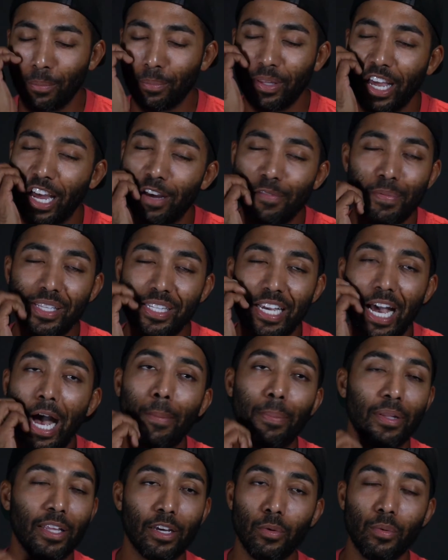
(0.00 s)
Something I've
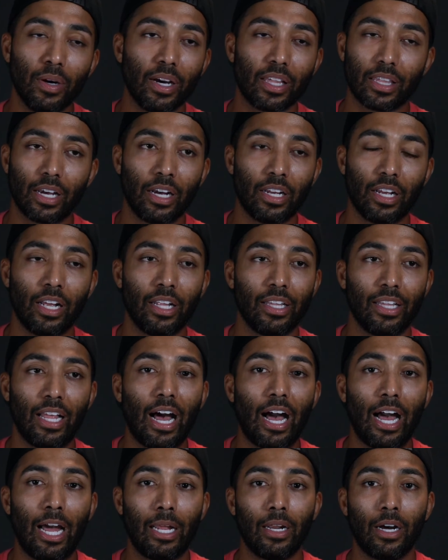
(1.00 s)
been dabbling with
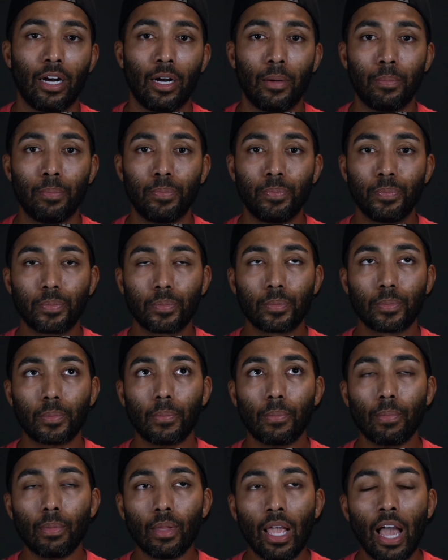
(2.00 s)
a lot.
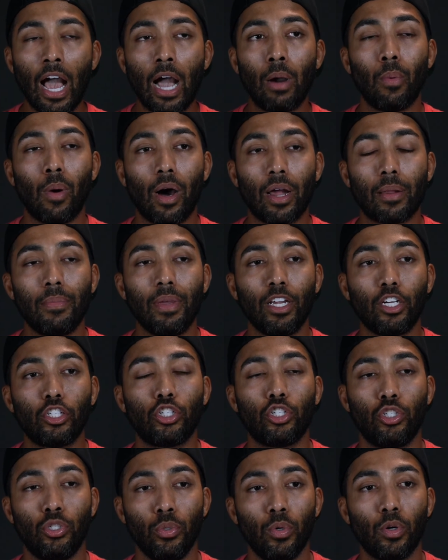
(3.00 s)
I want to
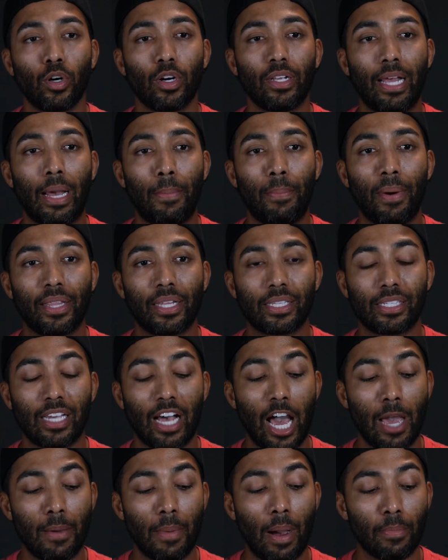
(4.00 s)
make sure that by
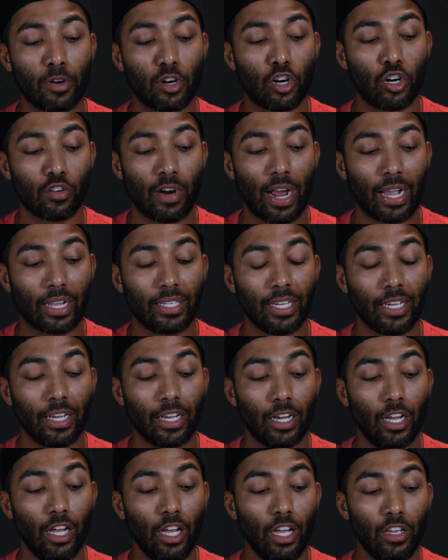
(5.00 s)
the time I'm
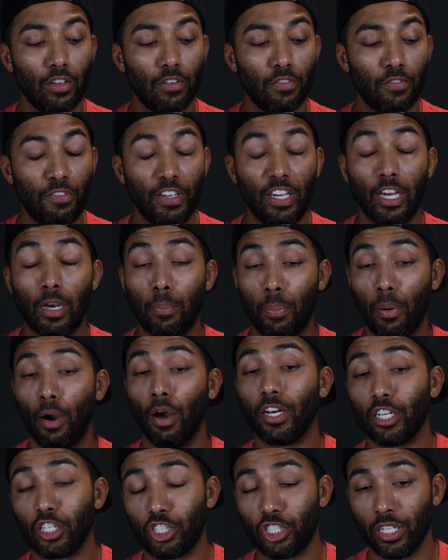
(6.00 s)
correcting
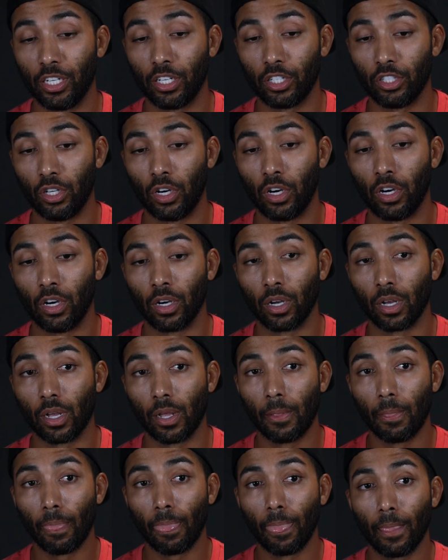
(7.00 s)
via punishing a
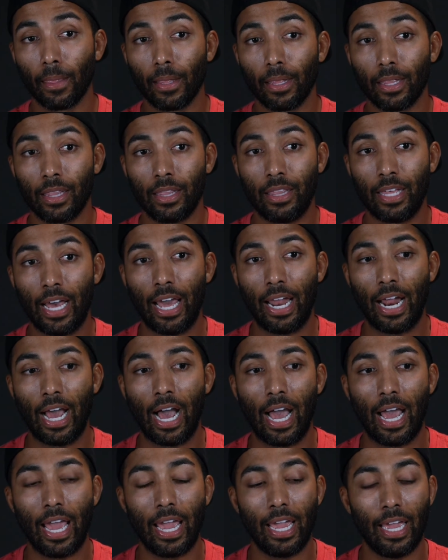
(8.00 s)
dog,
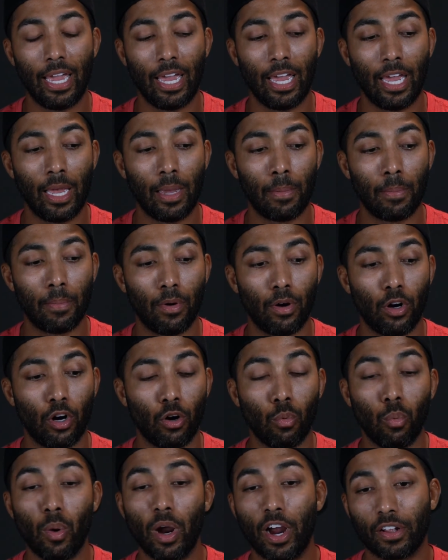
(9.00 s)
that I
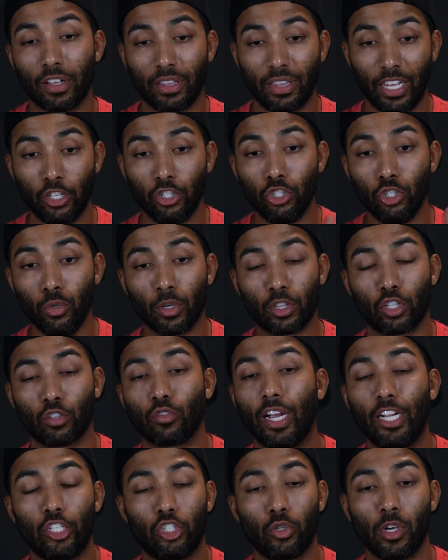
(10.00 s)
am aware that they knew
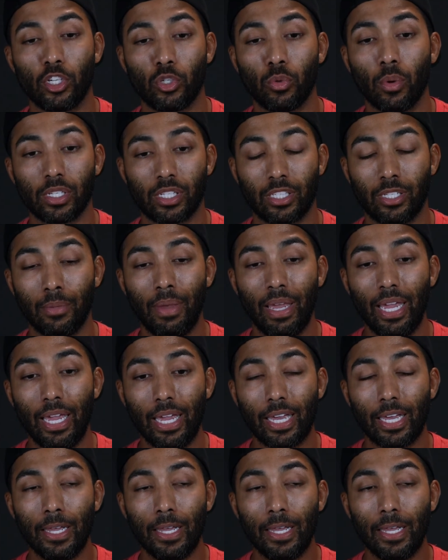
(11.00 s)
what the right choice was to